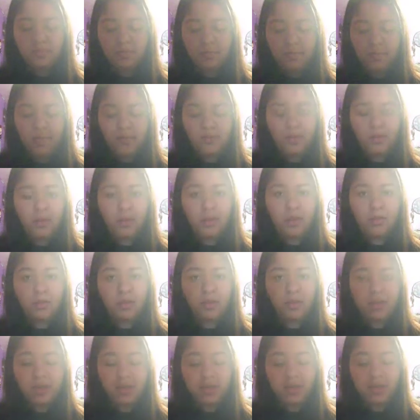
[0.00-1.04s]
Maybe a couple
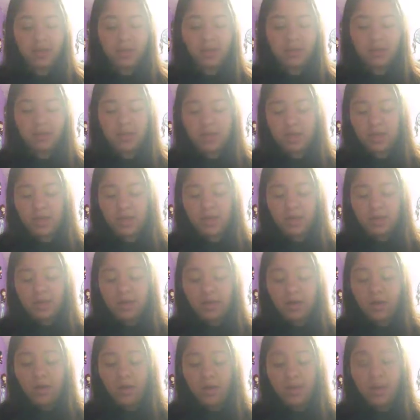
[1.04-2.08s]
of times. Like,
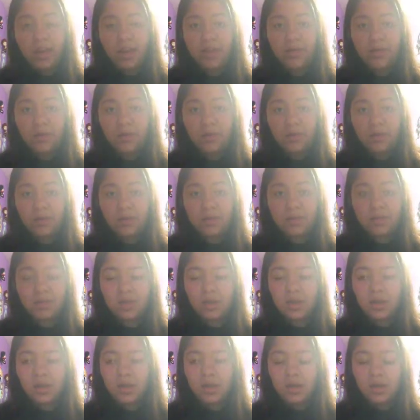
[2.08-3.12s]
oh, I love your books.
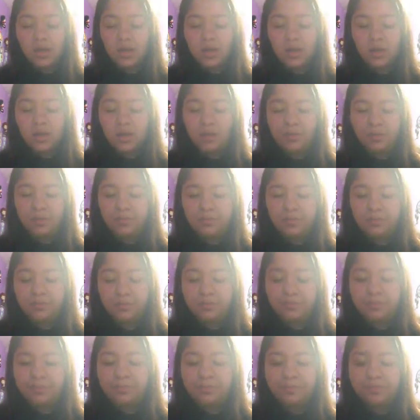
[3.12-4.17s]
And
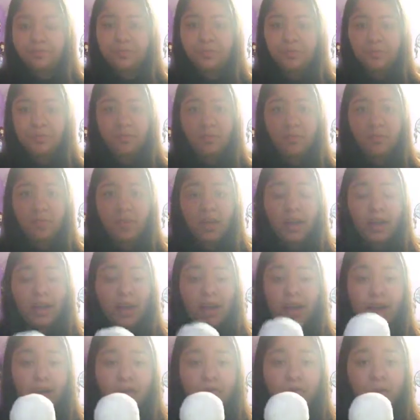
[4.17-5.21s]
I
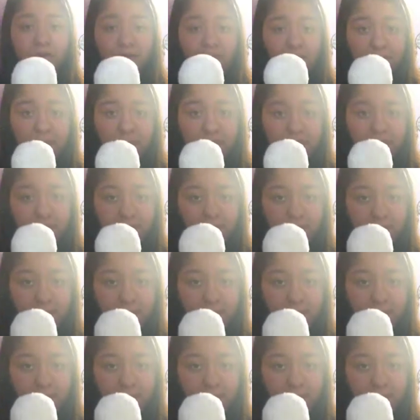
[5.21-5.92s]
had posted a picture of